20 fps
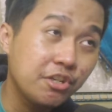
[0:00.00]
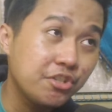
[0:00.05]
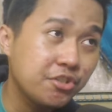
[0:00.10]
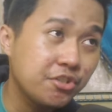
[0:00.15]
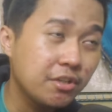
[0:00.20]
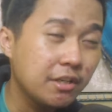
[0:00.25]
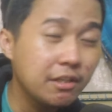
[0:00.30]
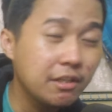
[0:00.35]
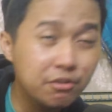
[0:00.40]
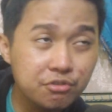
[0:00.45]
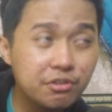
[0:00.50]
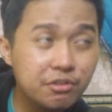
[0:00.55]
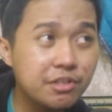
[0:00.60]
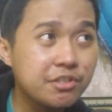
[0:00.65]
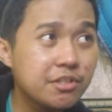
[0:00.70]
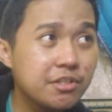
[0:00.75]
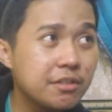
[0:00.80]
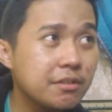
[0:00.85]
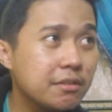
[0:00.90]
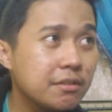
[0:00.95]

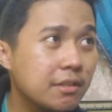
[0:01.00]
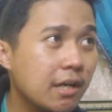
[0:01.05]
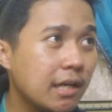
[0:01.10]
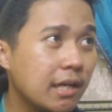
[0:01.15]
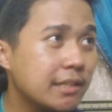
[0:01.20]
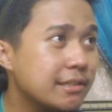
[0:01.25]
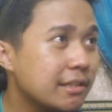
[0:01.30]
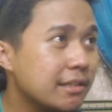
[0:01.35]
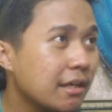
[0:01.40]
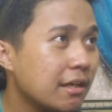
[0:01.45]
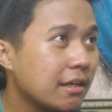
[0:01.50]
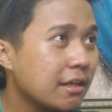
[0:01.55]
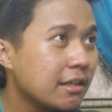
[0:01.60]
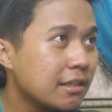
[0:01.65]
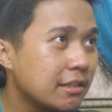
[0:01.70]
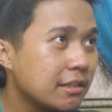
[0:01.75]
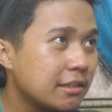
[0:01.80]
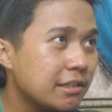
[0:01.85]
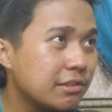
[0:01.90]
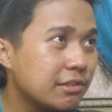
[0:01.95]
illustration, guys.
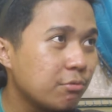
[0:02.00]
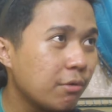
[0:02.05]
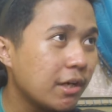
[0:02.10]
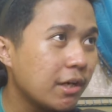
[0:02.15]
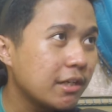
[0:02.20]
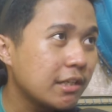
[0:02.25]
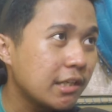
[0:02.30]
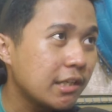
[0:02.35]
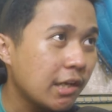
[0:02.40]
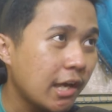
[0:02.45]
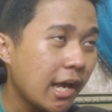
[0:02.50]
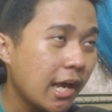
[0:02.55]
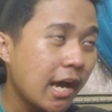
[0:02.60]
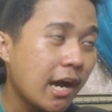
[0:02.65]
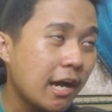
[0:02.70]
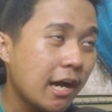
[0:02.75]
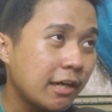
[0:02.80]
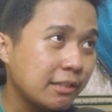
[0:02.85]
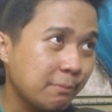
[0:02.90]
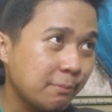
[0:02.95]
This one
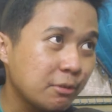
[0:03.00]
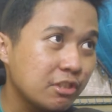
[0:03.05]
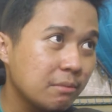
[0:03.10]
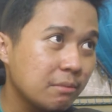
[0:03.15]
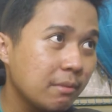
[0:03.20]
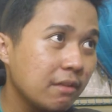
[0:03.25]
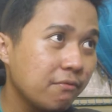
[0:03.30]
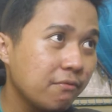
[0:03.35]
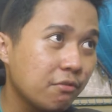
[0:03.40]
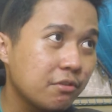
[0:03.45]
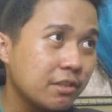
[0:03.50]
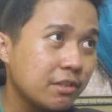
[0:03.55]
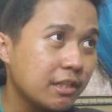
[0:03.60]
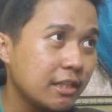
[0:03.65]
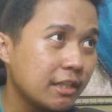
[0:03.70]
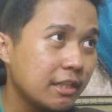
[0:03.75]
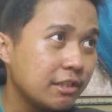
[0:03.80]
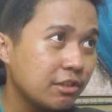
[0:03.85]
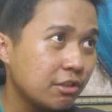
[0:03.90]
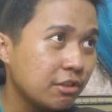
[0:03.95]
responsible for
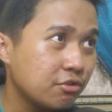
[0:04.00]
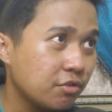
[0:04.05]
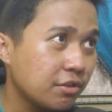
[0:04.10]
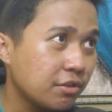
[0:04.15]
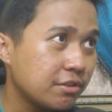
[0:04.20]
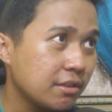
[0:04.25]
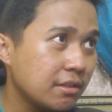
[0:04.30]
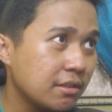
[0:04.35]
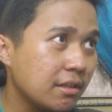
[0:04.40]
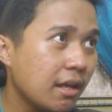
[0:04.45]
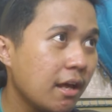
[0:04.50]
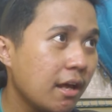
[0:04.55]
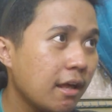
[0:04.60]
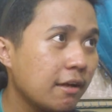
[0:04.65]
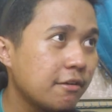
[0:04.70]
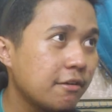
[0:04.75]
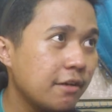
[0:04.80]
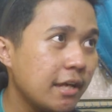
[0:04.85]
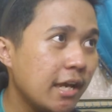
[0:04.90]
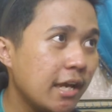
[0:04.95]
the illustration,
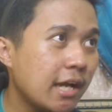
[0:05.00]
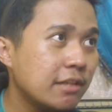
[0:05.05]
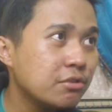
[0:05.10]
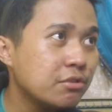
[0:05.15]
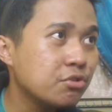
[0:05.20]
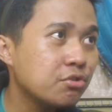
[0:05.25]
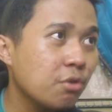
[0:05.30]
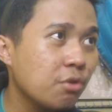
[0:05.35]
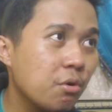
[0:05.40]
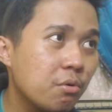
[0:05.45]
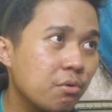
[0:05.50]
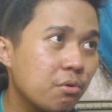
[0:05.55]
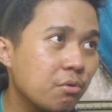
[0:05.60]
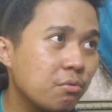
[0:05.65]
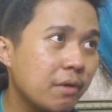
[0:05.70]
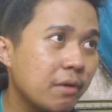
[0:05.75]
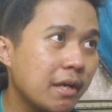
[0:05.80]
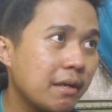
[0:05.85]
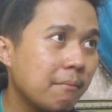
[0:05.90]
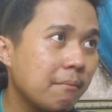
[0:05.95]
Rayan,
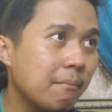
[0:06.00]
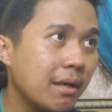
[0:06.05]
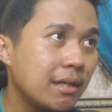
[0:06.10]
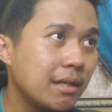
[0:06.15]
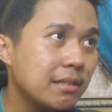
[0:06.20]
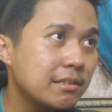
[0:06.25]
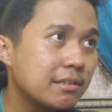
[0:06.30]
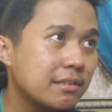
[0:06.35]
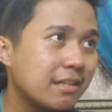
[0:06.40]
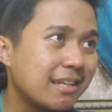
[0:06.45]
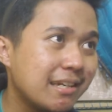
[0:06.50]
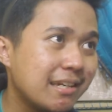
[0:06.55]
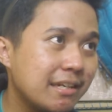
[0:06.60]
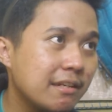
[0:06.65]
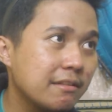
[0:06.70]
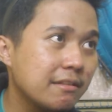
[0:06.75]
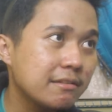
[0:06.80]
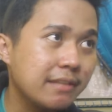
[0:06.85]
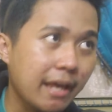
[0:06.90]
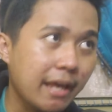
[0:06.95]
Soru, and Malis
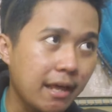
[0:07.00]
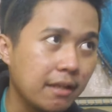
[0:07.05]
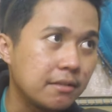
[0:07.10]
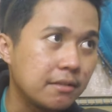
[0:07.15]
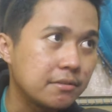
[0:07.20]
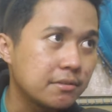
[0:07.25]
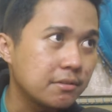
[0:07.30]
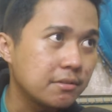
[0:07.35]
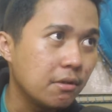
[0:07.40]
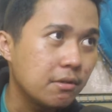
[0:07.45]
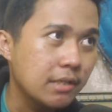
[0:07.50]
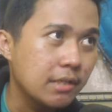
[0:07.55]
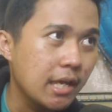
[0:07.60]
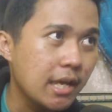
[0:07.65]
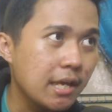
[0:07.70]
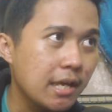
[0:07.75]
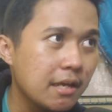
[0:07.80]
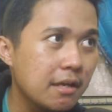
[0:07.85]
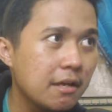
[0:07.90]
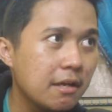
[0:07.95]
Riddle Tales.
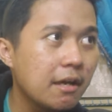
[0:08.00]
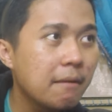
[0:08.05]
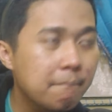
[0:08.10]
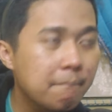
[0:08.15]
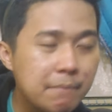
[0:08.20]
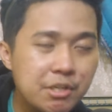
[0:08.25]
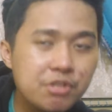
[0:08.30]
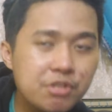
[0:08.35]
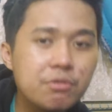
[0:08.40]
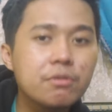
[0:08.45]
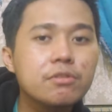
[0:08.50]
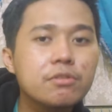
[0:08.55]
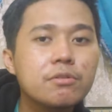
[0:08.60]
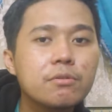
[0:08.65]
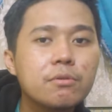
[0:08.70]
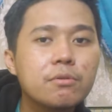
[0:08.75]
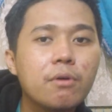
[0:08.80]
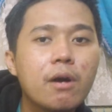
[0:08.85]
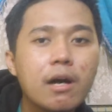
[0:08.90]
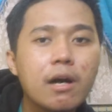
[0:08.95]
Okay, be sure
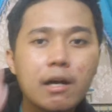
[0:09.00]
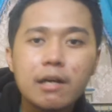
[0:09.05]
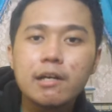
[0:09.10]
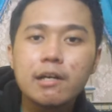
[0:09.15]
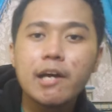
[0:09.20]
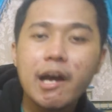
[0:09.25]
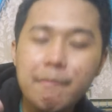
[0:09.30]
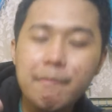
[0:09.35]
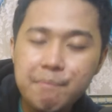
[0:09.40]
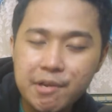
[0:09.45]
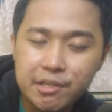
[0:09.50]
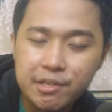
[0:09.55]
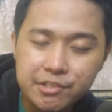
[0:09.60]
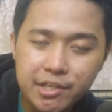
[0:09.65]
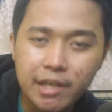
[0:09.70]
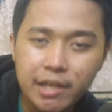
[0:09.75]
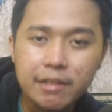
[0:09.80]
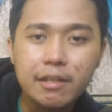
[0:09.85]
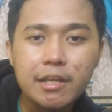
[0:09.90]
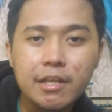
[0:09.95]
to
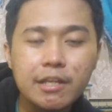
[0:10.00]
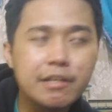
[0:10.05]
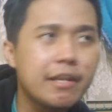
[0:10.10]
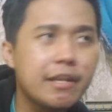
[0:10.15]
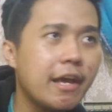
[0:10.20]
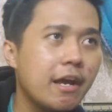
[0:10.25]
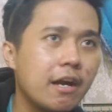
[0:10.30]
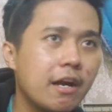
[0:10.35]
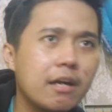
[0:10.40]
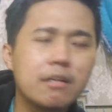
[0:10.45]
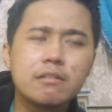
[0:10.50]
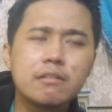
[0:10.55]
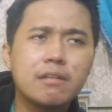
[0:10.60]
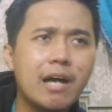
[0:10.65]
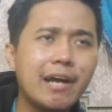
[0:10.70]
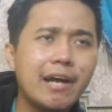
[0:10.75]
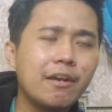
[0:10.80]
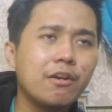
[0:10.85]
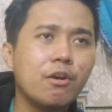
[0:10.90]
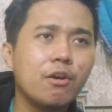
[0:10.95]
appreciate in their,
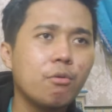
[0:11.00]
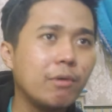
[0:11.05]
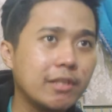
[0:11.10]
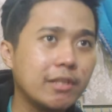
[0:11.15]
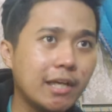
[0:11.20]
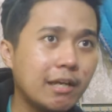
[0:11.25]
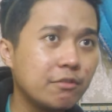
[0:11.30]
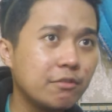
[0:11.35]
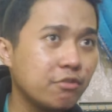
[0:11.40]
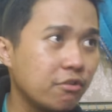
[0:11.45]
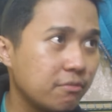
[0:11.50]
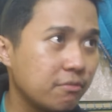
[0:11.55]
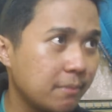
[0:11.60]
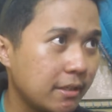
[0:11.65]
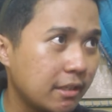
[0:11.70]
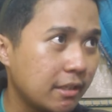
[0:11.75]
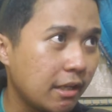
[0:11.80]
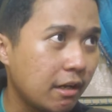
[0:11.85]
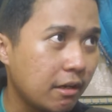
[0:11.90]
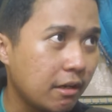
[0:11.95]
I don't know what kind of social
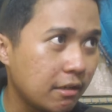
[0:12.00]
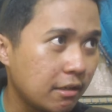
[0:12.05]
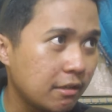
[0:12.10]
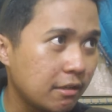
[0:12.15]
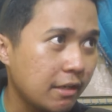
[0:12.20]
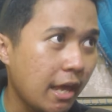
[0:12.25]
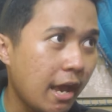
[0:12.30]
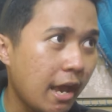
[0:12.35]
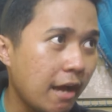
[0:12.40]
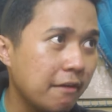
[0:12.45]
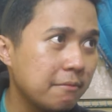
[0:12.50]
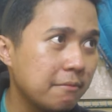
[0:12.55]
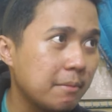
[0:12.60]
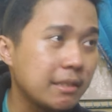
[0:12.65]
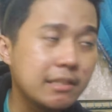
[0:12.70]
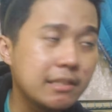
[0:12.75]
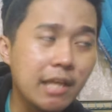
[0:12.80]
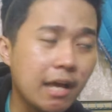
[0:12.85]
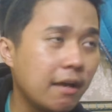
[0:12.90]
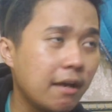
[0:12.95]
media they have,
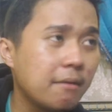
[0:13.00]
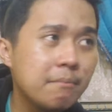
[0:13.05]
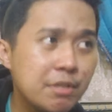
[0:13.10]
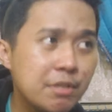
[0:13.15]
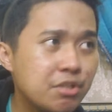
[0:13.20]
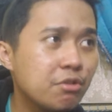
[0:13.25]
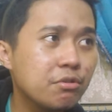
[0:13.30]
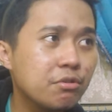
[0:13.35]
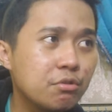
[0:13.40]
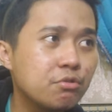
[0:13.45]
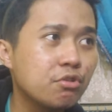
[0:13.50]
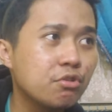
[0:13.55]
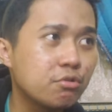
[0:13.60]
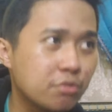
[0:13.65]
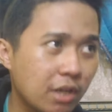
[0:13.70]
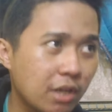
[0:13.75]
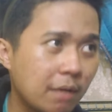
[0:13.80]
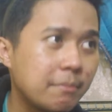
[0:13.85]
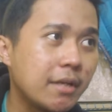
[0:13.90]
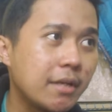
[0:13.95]
but yeah, be sure to
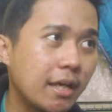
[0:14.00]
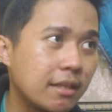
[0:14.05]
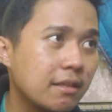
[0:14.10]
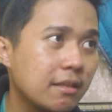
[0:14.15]
subscribe that